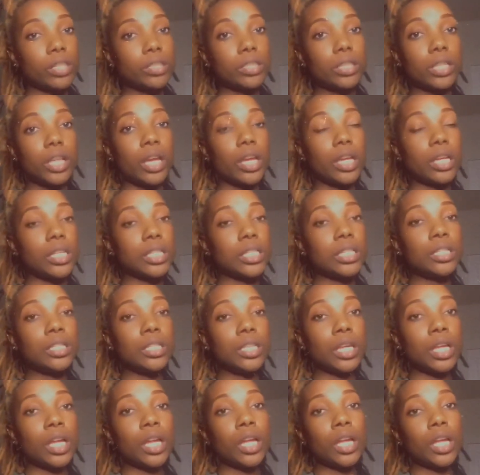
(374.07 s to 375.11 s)
Like
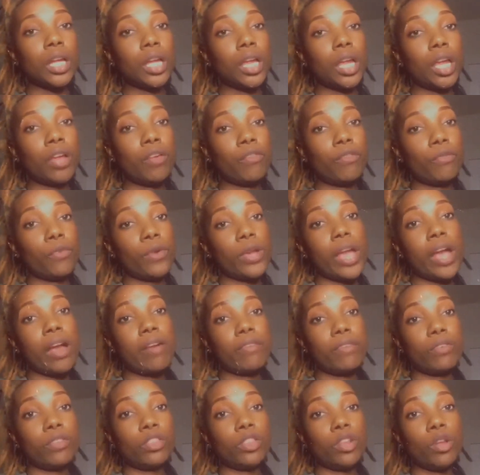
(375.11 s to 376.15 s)
if we have
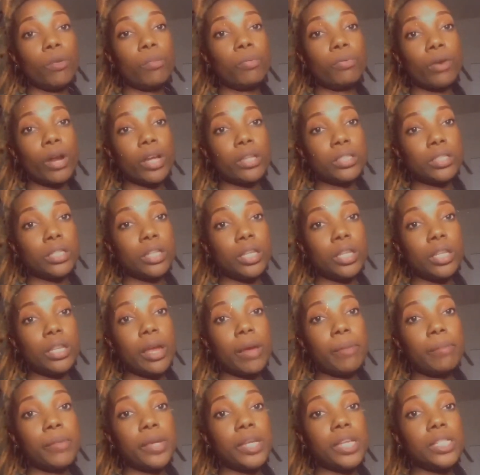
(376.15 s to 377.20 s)
low porosity, that
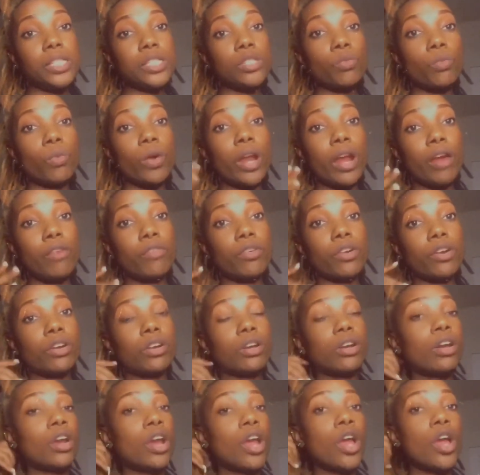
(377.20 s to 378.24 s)
means whatever
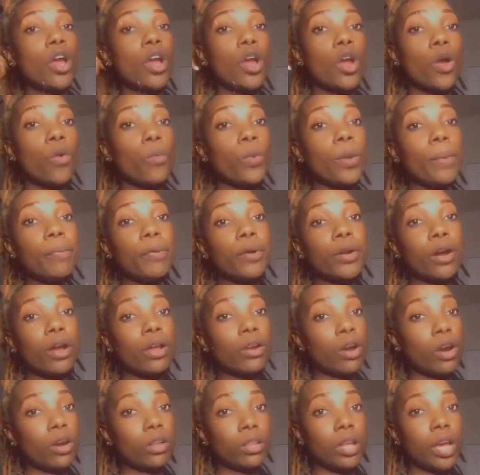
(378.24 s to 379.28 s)
we put on
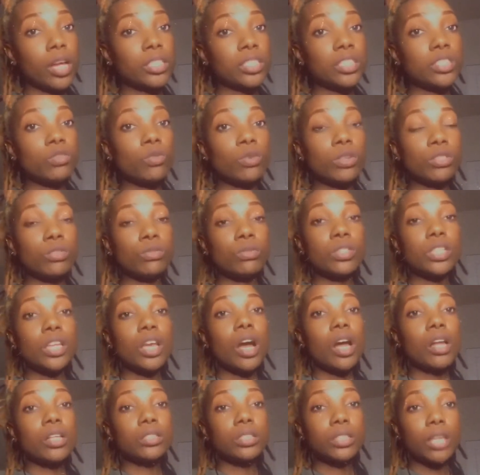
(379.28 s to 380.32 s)
our locks is going to sit
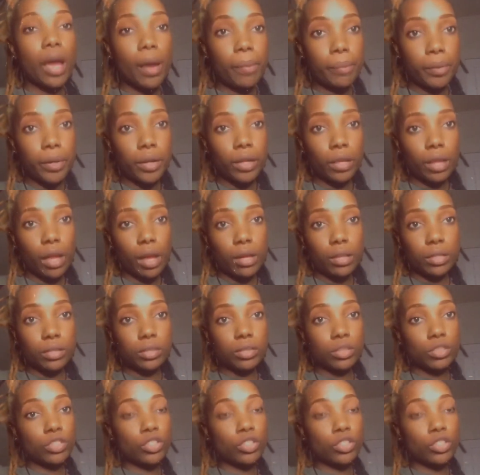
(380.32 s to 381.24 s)
on top of the locks.